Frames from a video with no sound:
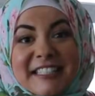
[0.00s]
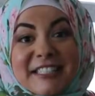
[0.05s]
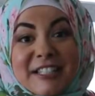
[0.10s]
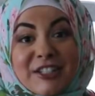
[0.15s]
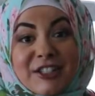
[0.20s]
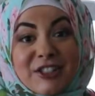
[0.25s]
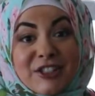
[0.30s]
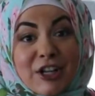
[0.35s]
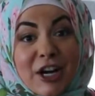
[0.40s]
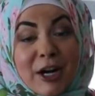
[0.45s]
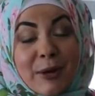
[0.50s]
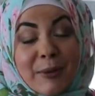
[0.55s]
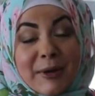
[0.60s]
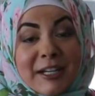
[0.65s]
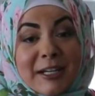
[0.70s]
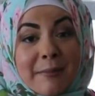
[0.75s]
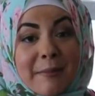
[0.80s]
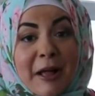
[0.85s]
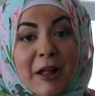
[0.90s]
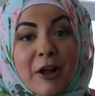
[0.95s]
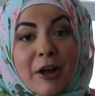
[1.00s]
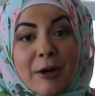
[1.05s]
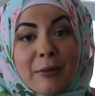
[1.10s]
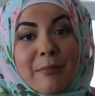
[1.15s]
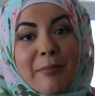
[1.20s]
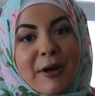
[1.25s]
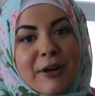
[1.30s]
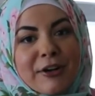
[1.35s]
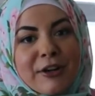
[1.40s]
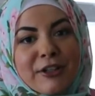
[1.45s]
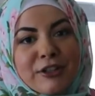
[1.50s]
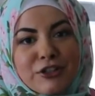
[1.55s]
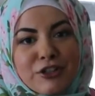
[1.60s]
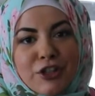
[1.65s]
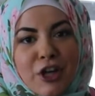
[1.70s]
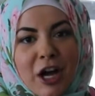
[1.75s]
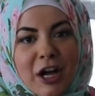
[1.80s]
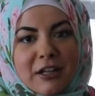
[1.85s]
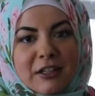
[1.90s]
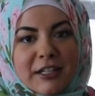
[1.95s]
To start, we're going to melt our butter and
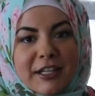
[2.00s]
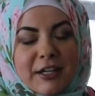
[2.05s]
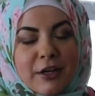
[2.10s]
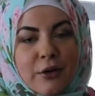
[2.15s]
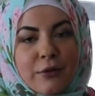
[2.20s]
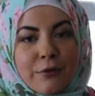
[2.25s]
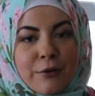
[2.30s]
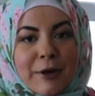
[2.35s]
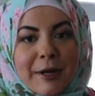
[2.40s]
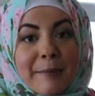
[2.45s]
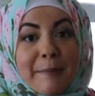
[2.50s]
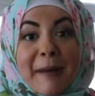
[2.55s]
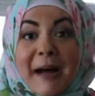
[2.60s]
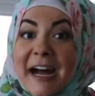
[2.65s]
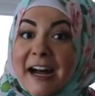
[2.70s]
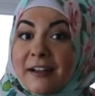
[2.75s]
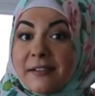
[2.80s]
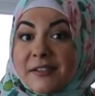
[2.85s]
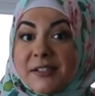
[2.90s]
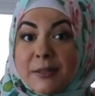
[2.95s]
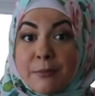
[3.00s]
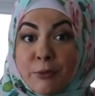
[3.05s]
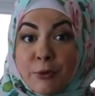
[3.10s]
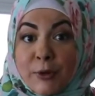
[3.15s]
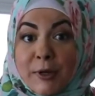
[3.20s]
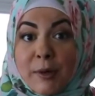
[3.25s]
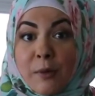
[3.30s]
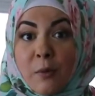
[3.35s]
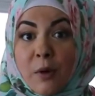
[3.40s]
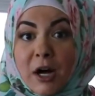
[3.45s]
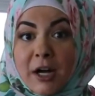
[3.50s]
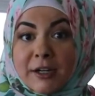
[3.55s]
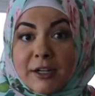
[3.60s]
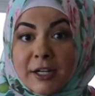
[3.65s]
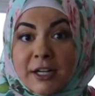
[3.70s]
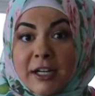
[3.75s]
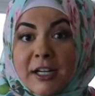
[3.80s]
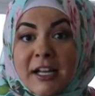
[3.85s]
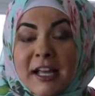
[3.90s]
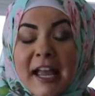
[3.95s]
chocolate over a pot of simmering
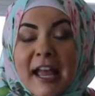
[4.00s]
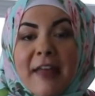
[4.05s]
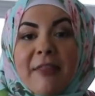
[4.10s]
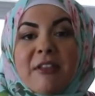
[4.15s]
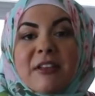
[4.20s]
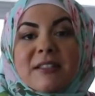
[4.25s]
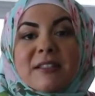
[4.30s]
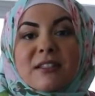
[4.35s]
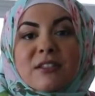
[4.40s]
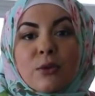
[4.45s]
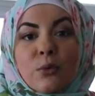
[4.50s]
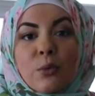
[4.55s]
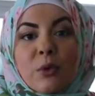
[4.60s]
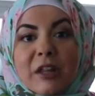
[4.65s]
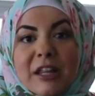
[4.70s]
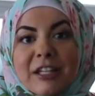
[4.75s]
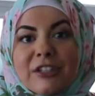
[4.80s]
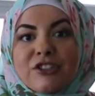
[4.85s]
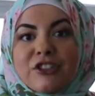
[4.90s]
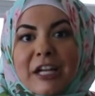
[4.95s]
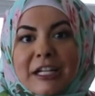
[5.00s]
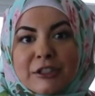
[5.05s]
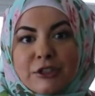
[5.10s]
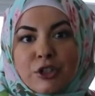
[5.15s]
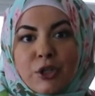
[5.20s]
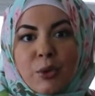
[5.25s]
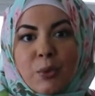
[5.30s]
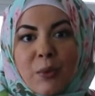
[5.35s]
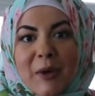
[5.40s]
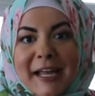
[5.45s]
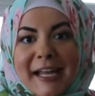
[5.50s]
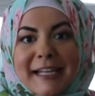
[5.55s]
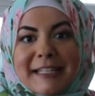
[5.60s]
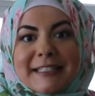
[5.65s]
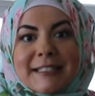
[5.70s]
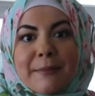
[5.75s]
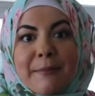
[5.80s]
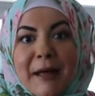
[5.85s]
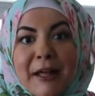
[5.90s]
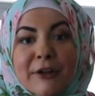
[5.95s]
water, and this is a really gentle
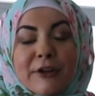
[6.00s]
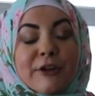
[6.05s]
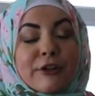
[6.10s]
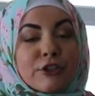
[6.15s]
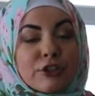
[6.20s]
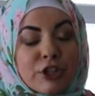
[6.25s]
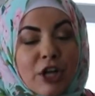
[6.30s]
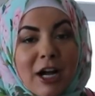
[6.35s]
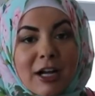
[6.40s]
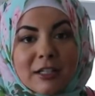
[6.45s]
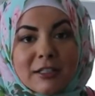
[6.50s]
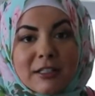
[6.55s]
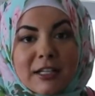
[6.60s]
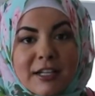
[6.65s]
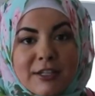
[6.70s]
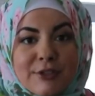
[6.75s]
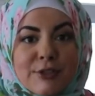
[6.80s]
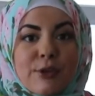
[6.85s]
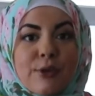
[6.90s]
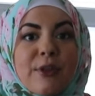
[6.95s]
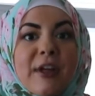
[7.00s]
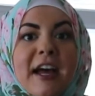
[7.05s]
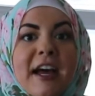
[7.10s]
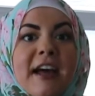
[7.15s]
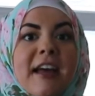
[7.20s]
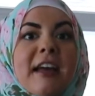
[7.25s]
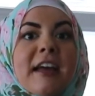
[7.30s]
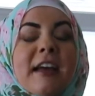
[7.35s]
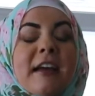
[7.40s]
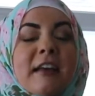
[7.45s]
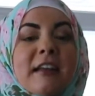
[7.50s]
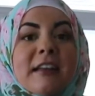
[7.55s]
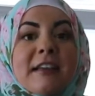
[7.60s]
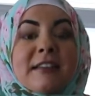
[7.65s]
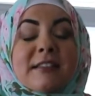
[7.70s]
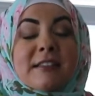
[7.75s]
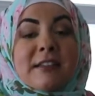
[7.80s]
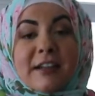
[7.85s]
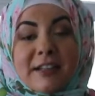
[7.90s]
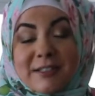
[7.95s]
way to melt your chocolate so that it
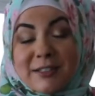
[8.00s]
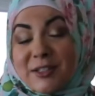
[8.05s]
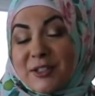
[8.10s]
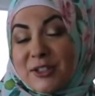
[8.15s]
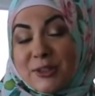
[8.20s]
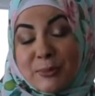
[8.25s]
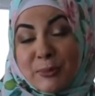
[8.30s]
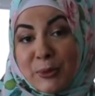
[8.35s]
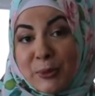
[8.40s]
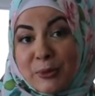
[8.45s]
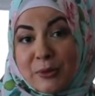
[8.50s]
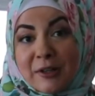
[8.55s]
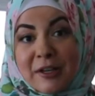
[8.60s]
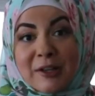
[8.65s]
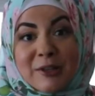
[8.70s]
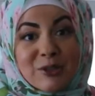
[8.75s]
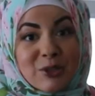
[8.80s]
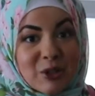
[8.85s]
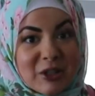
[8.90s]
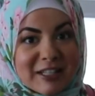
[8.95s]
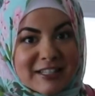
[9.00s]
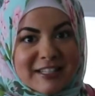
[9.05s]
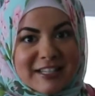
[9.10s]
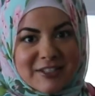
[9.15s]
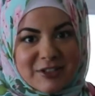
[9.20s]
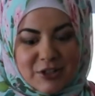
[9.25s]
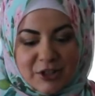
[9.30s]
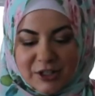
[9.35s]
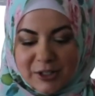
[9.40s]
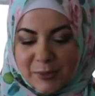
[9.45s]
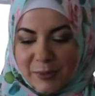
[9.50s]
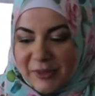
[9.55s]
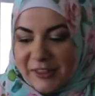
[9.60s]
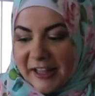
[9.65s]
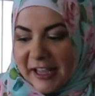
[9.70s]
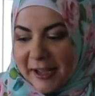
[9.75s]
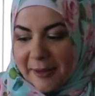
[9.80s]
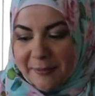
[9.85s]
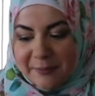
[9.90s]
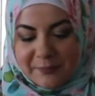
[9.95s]
is nice and smooth. So let's get started with
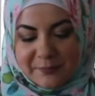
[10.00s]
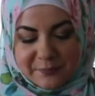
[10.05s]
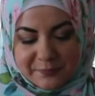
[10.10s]
that.